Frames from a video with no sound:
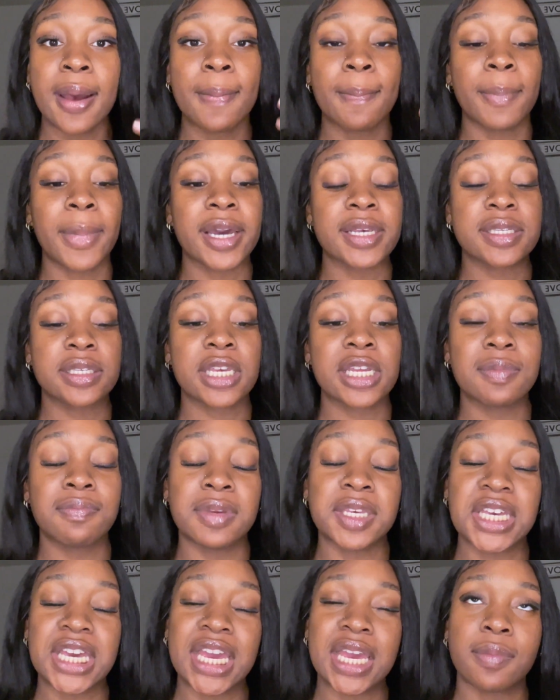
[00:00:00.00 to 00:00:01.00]
my skin
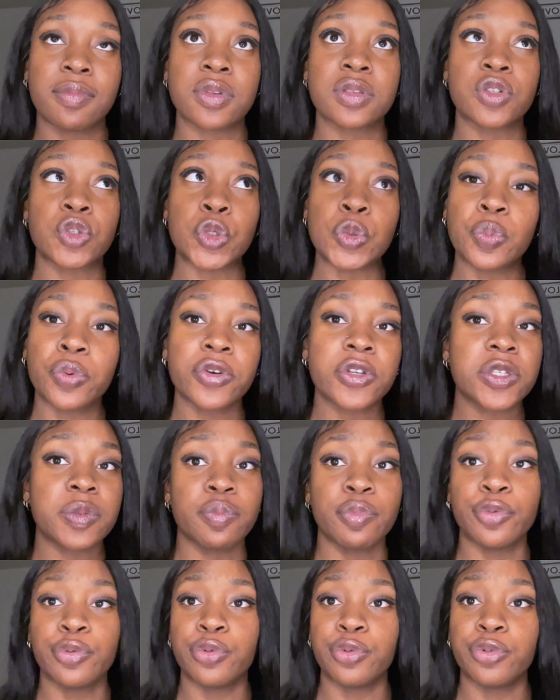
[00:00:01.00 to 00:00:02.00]
became super
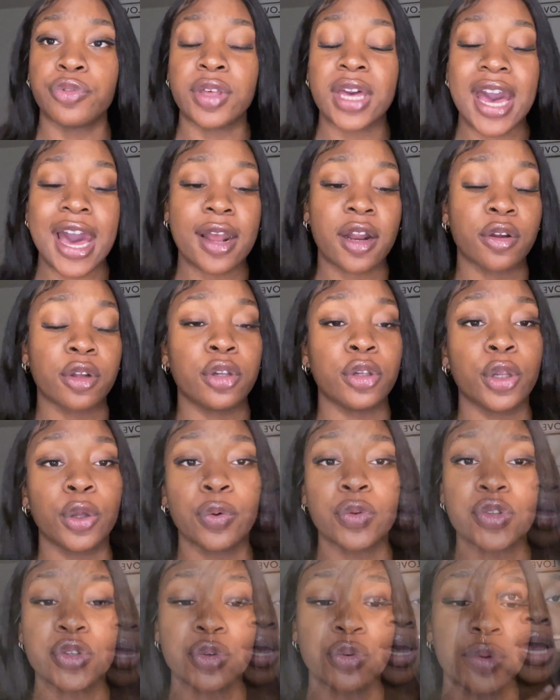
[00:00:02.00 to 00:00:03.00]
smooth. It had a glow
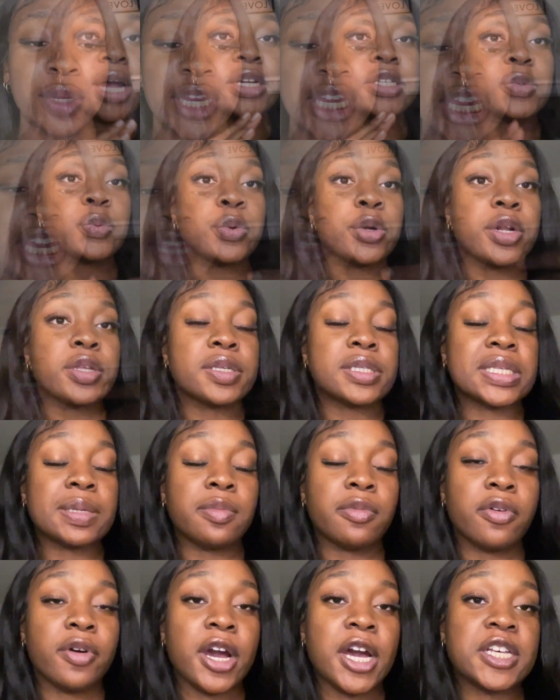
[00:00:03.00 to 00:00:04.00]
to it. I just wanted to
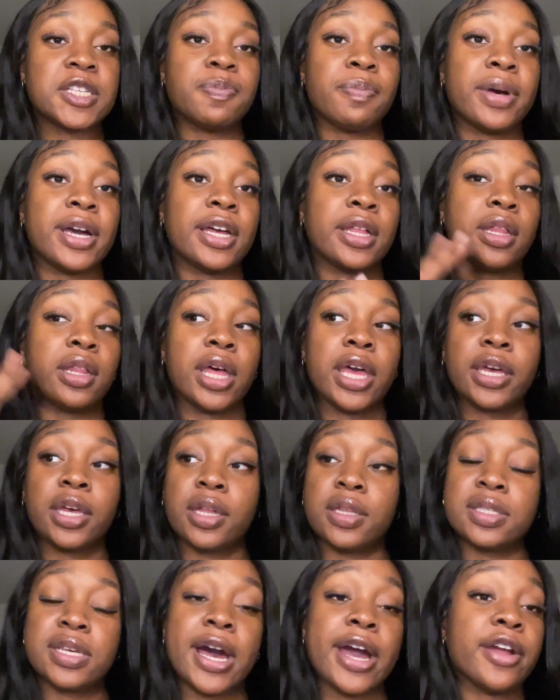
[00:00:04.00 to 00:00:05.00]
summarize my like
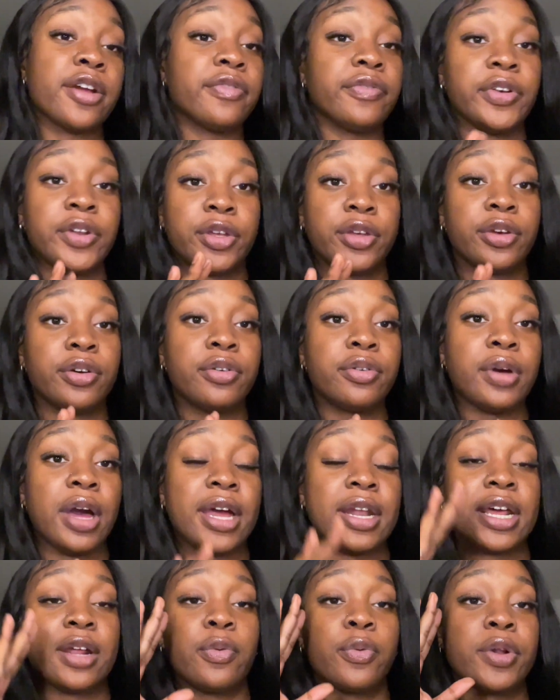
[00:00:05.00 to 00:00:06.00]
entire video
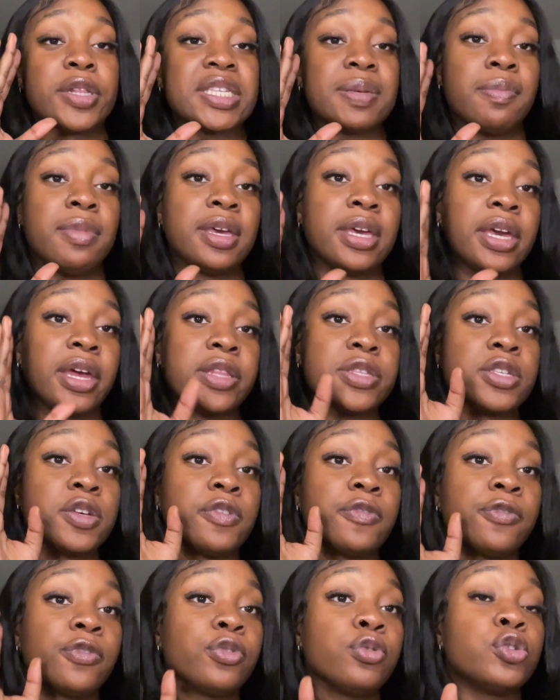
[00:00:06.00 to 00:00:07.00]
and I want to make it into
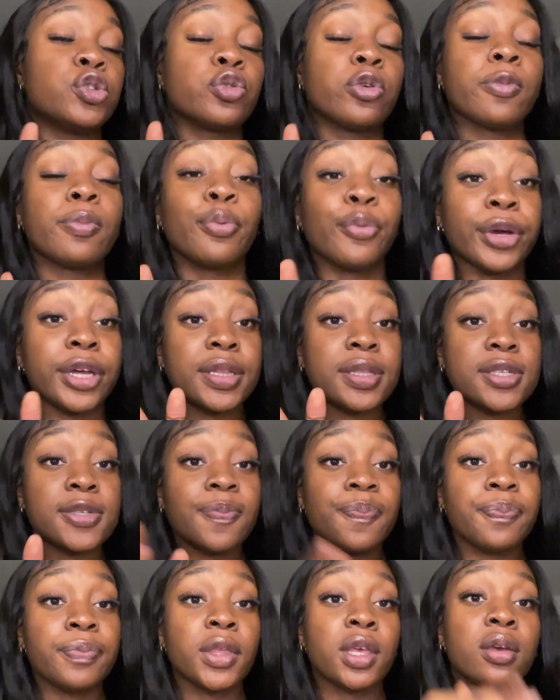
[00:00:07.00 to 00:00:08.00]
a few short points.
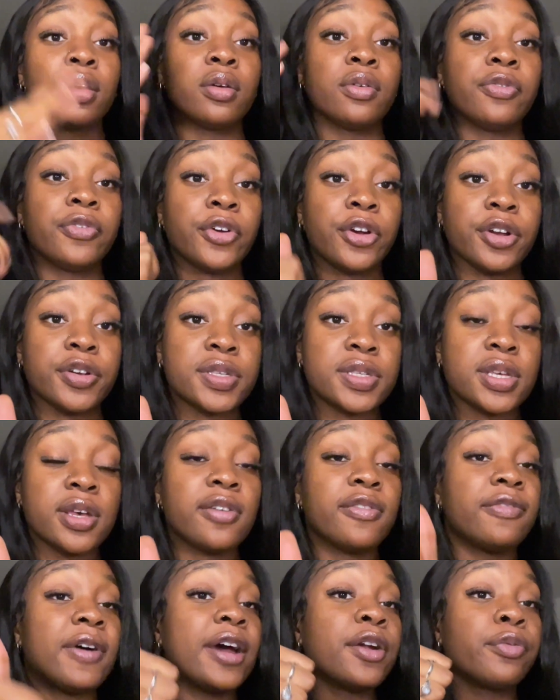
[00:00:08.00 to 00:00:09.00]
First,
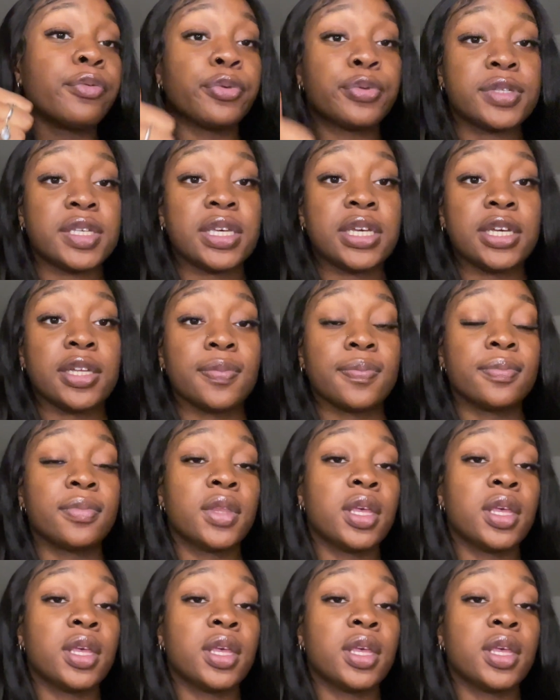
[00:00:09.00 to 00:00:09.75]
find a routine.